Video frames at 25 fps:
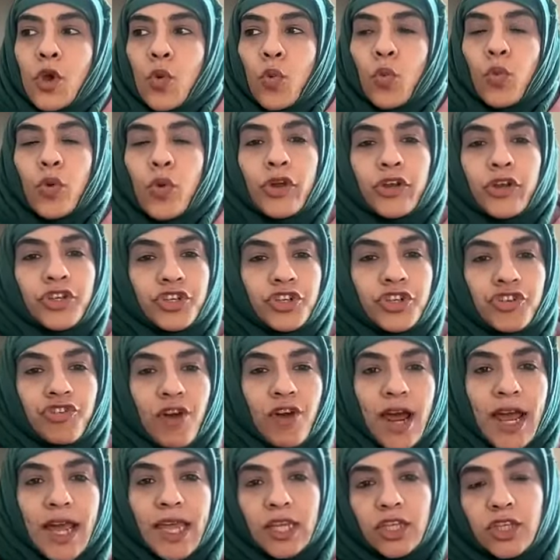we are
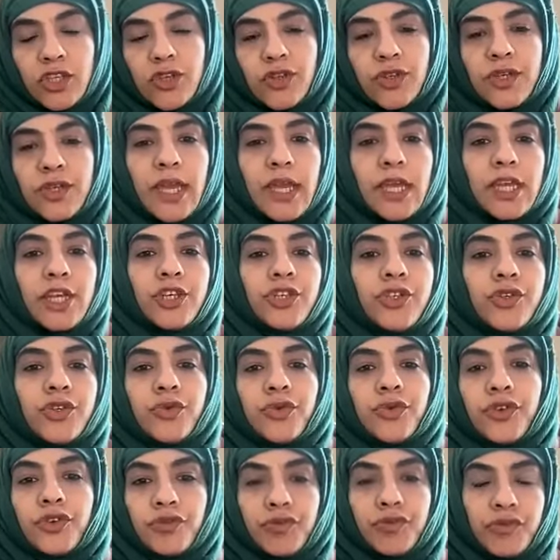trying to get
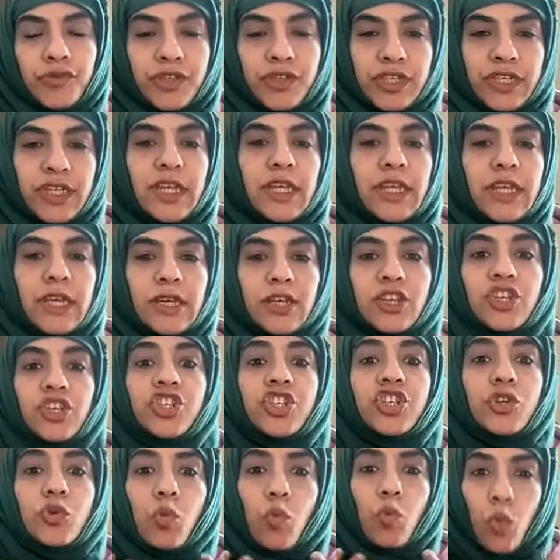into the routine.
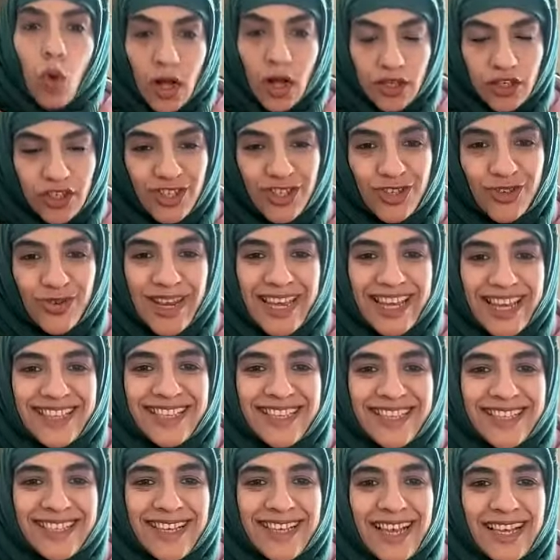She wants to
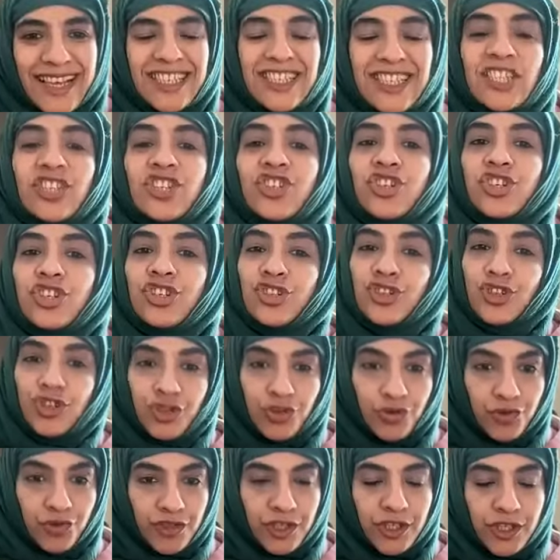exercise. She's
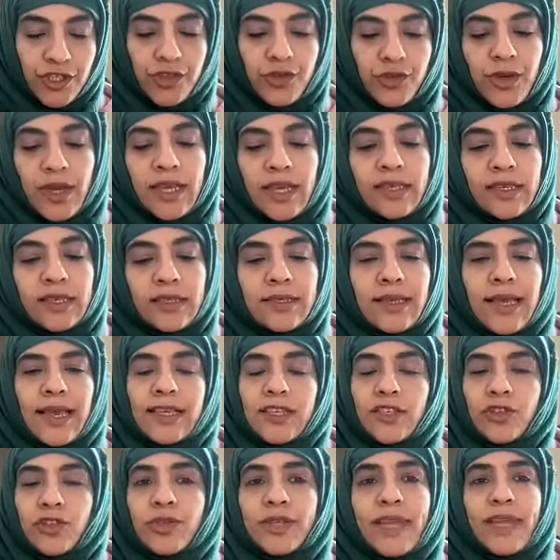choosing to
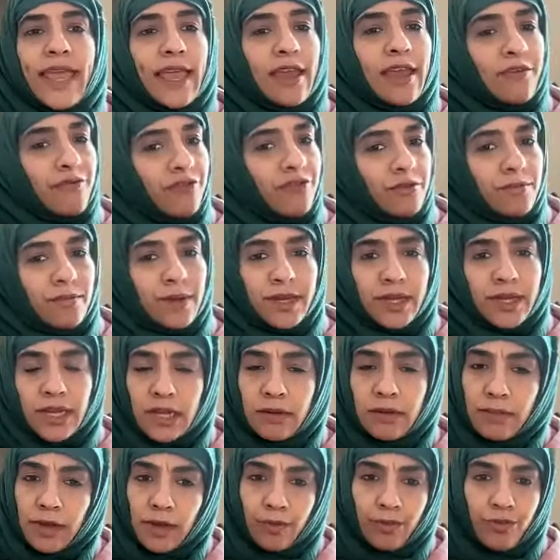exercise. Not
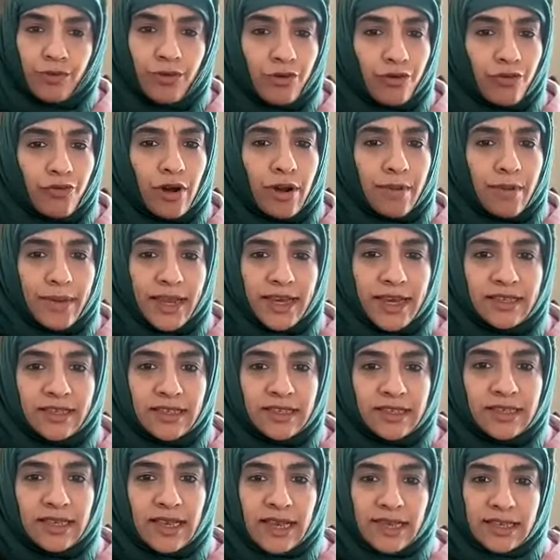everybody in my program
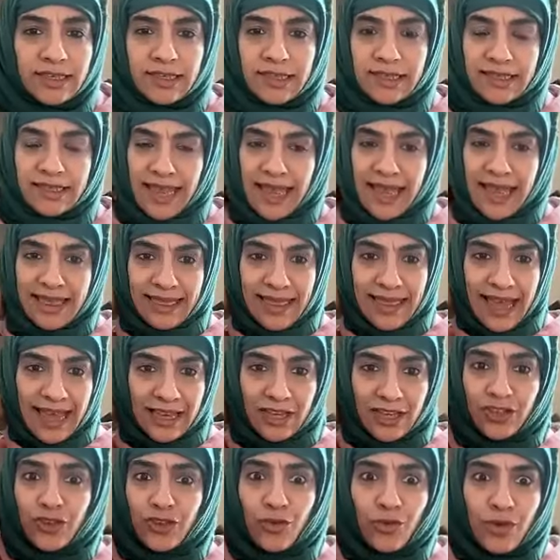exercises, and
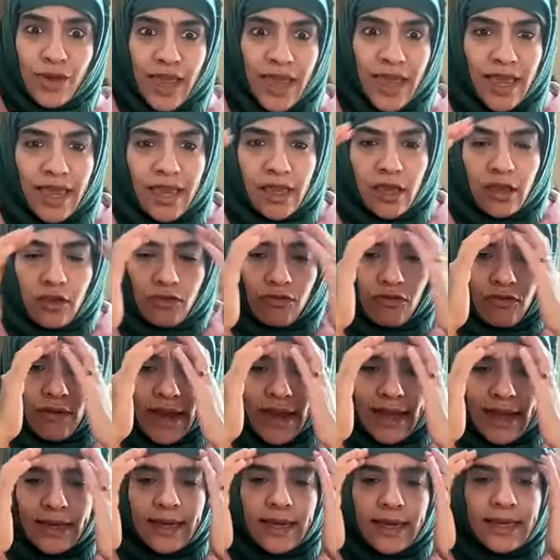that is okay,
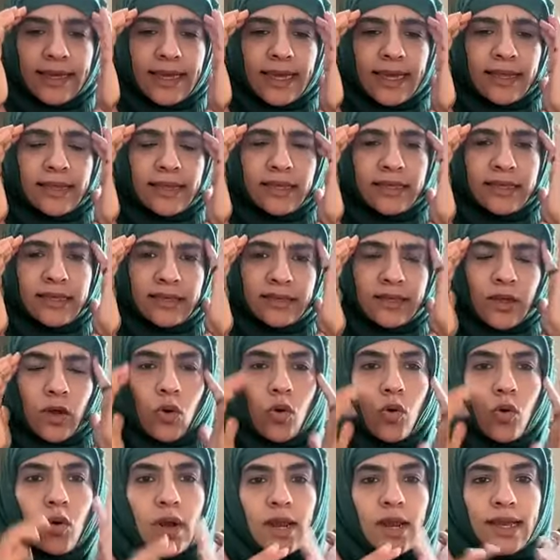right? Again, this is the
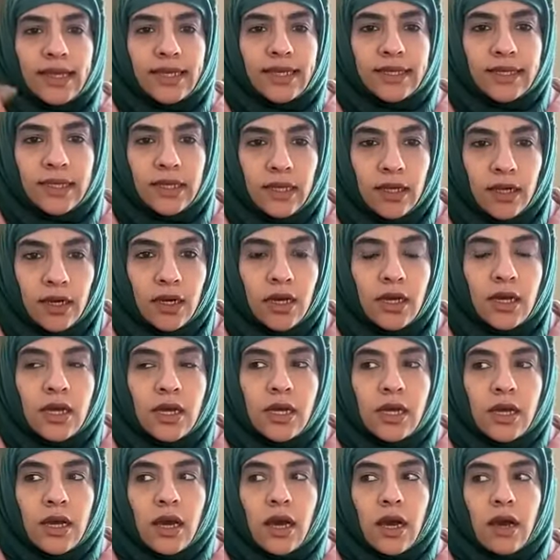whole idea
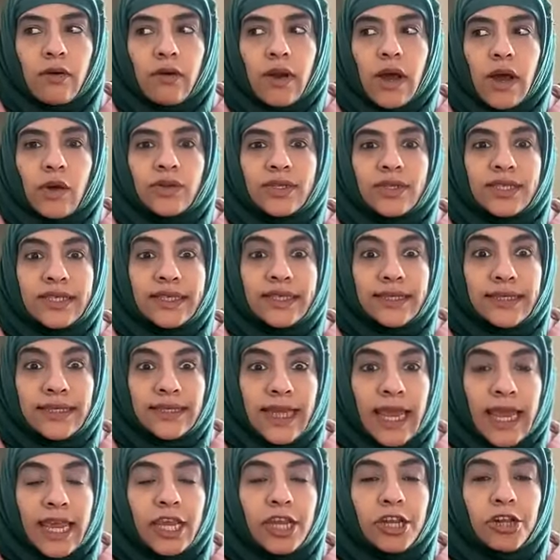around
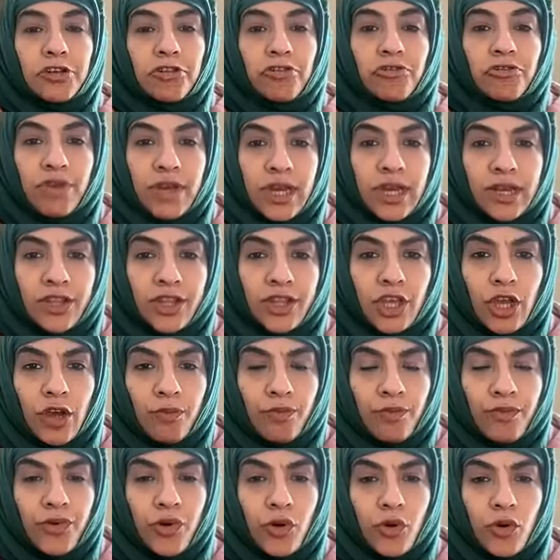tailoring the
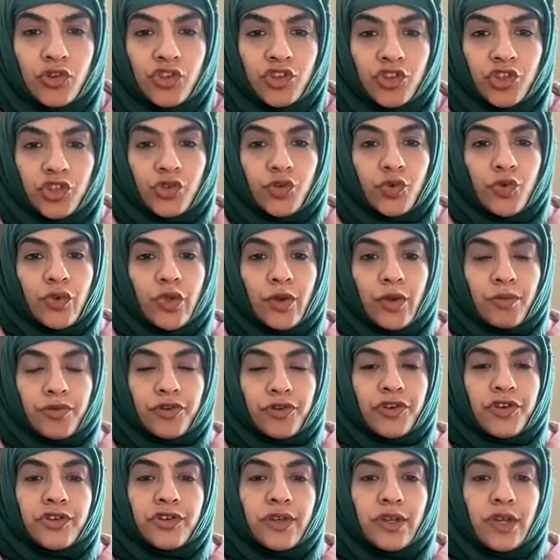approach to the
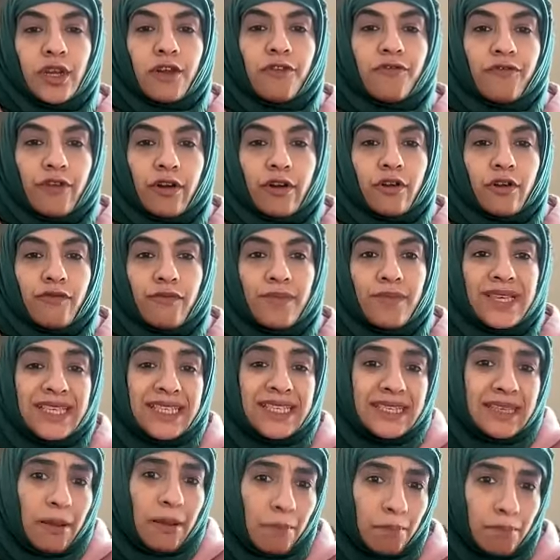person in front of me.
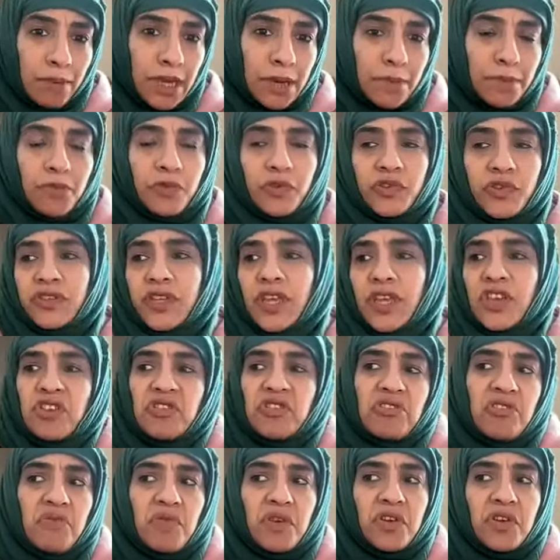Some people say,
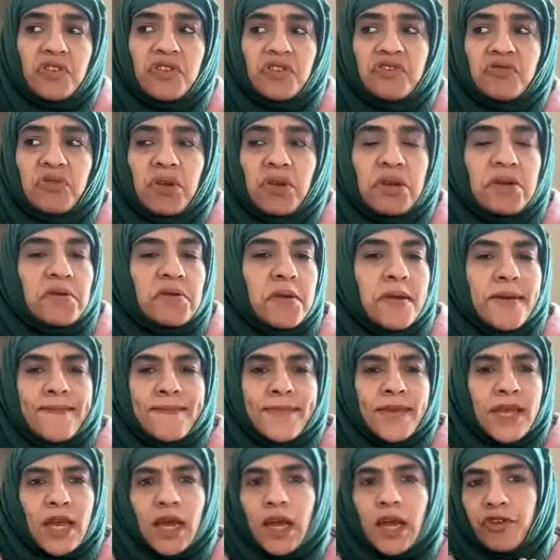you know what, Yusra,
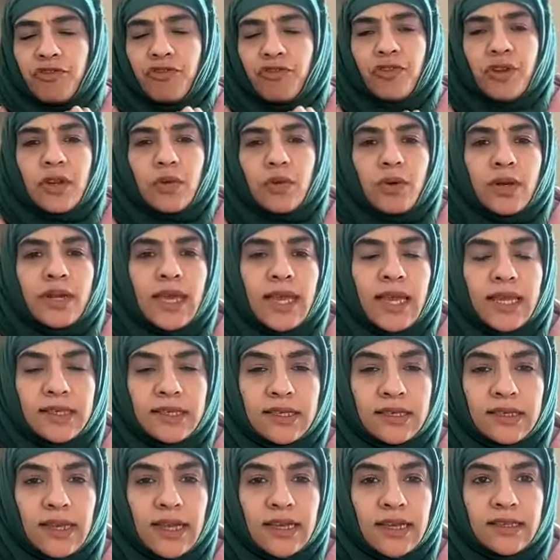I don't really want to
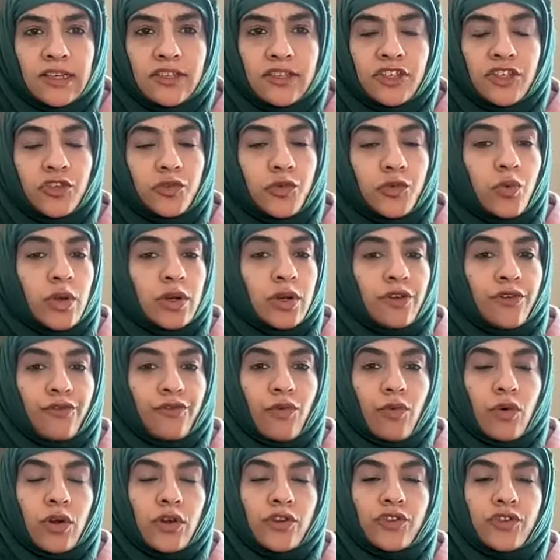exercise. I just want to
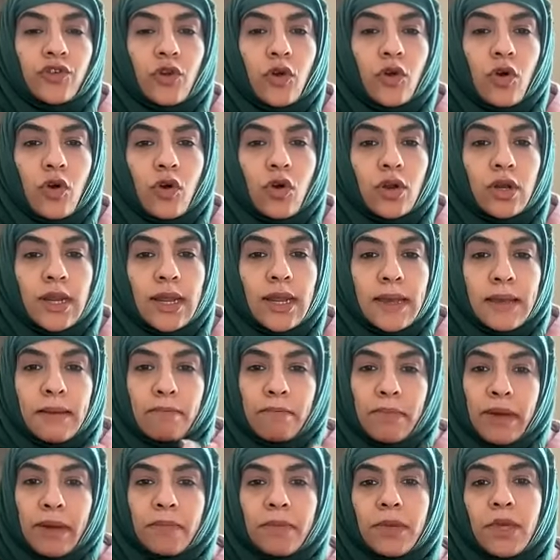focus on
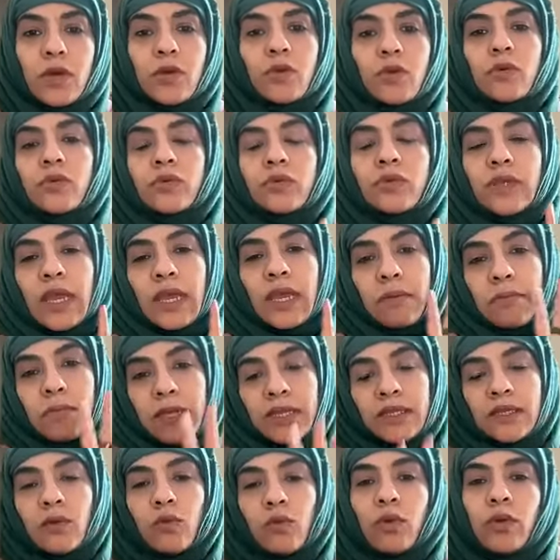my meals and
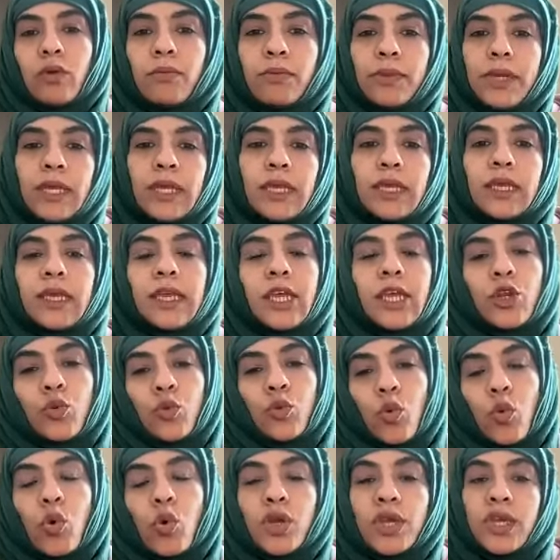mental well-being
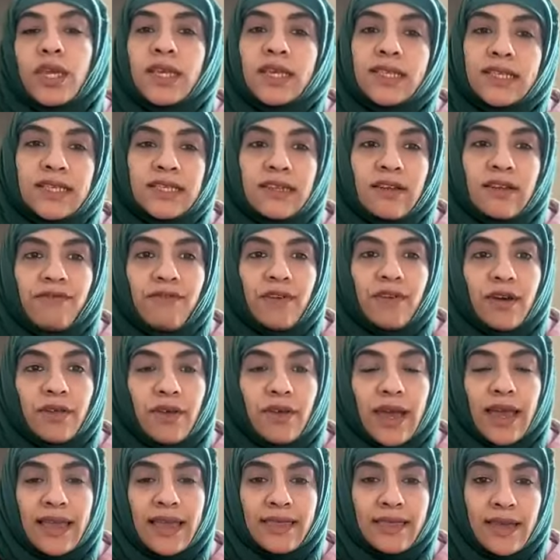and walking and stuff like
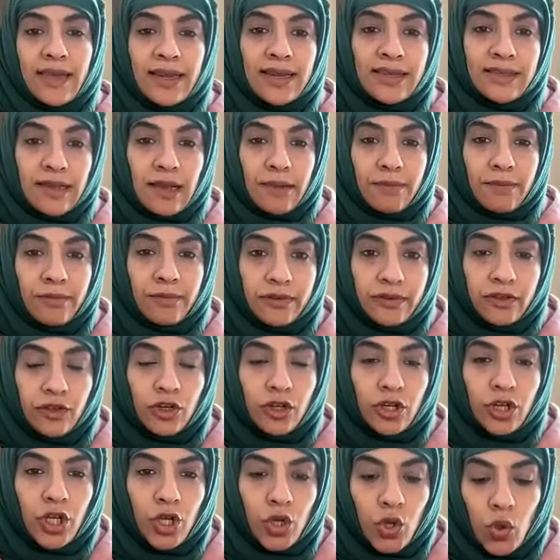that. And that is
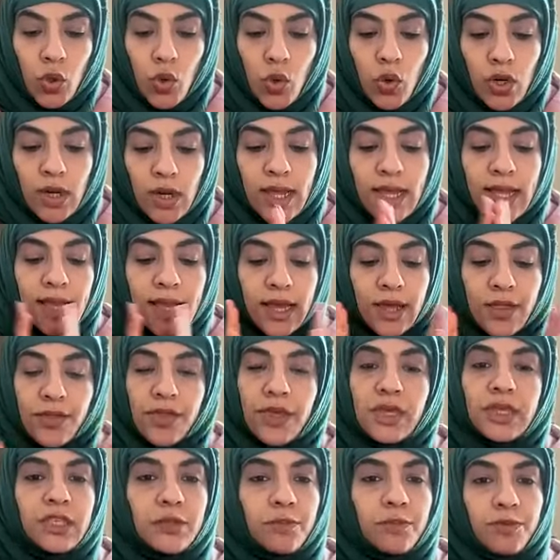absolutely cool.
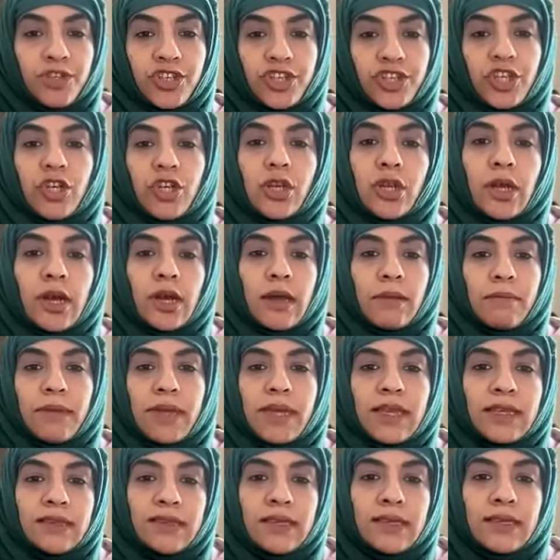This particular
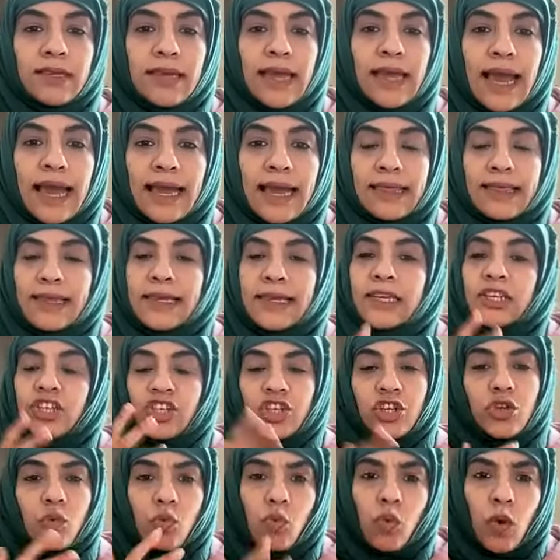amazing athlete,
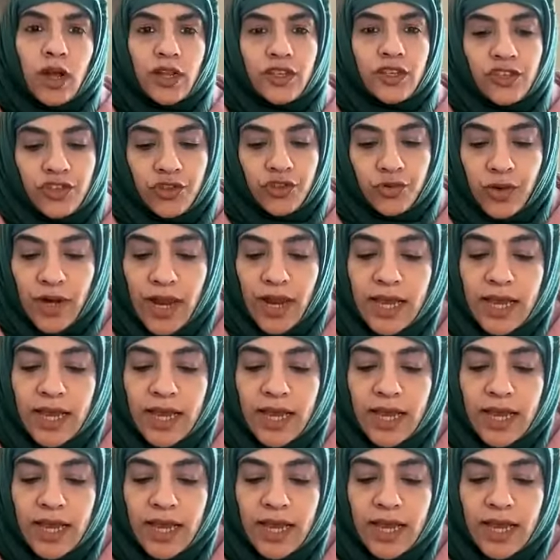she wants to